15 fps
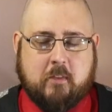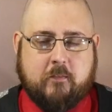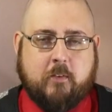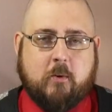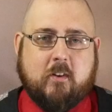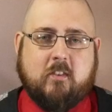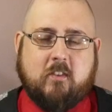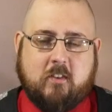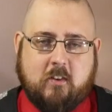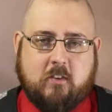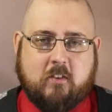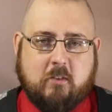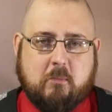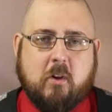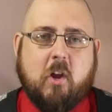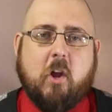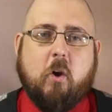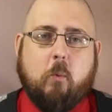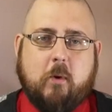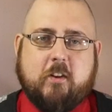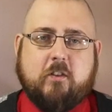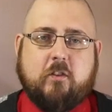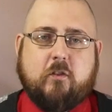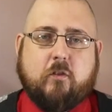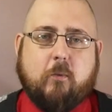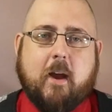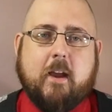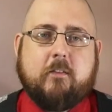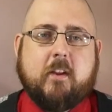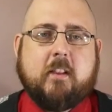the very system which is
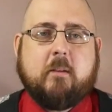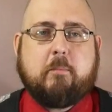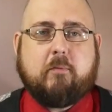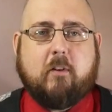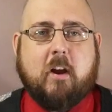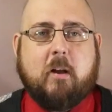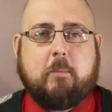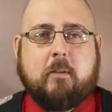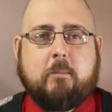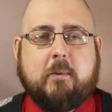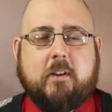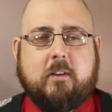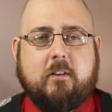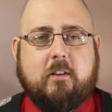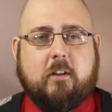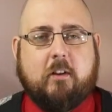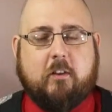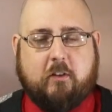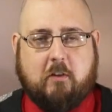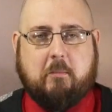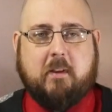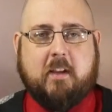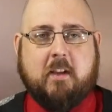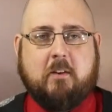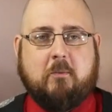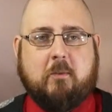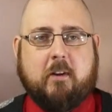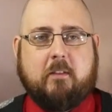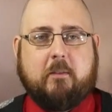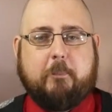driving the problem to begin
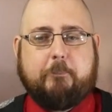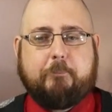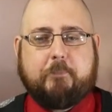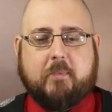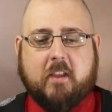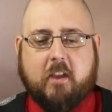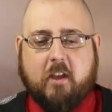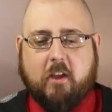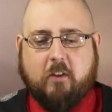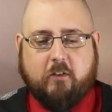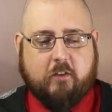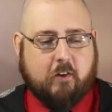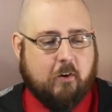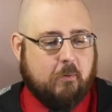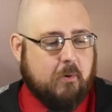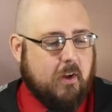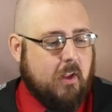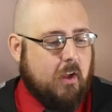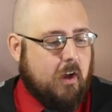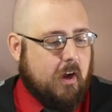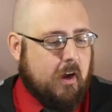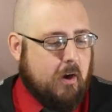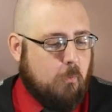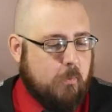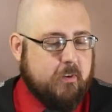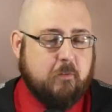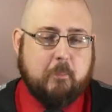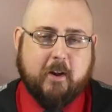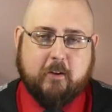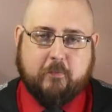with. So,
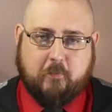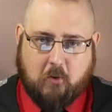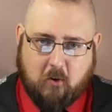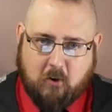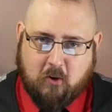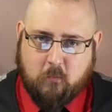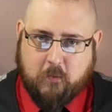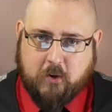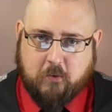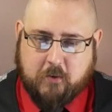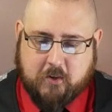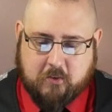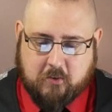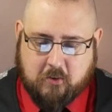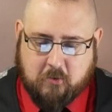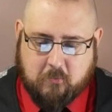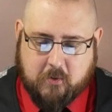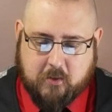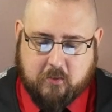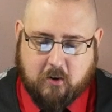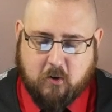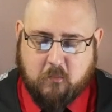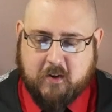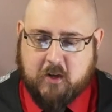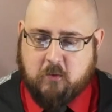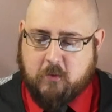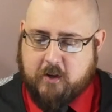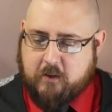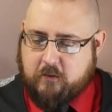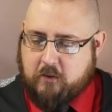which metaphor are we going to go with? Are we
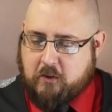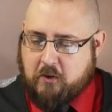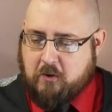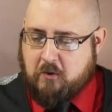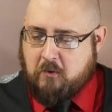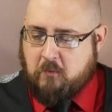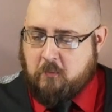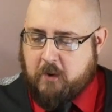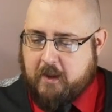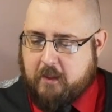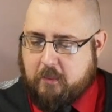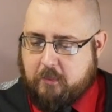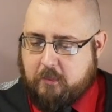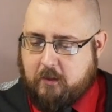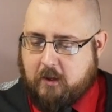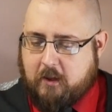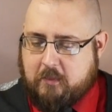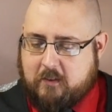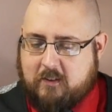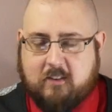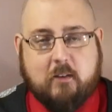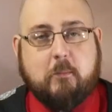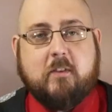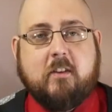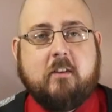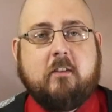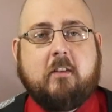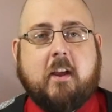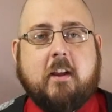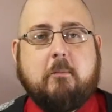going to go with the
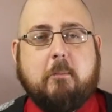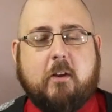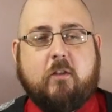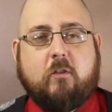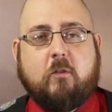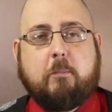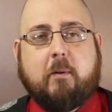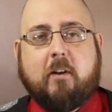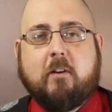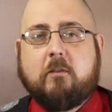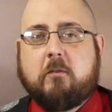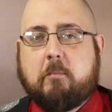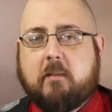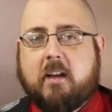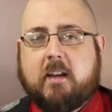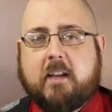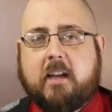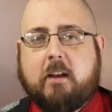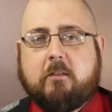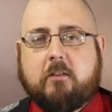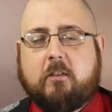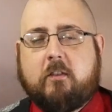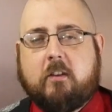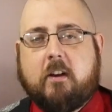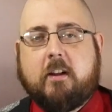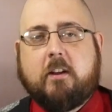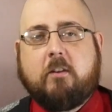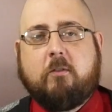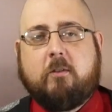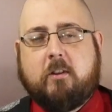Simpsons and Mr. Burns blocking out the
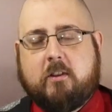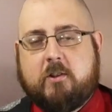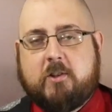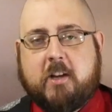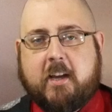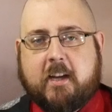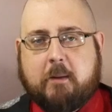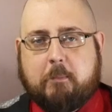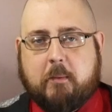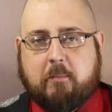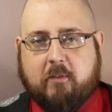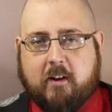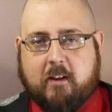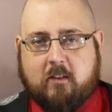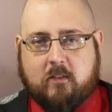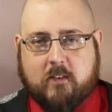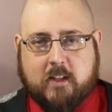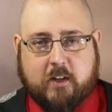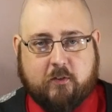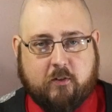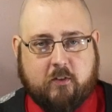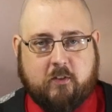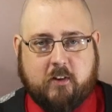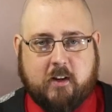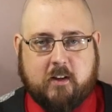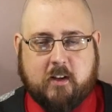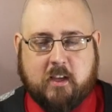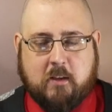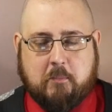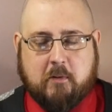sun in order to jack up the price of electricity
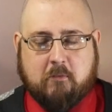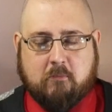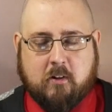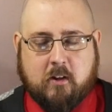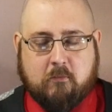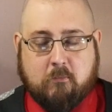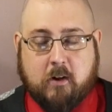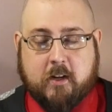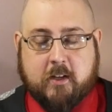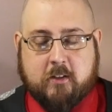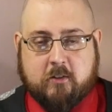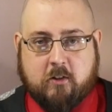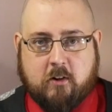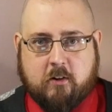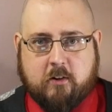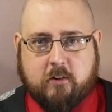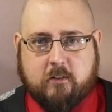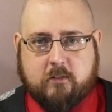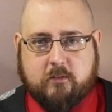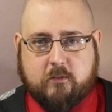to keep it running longer,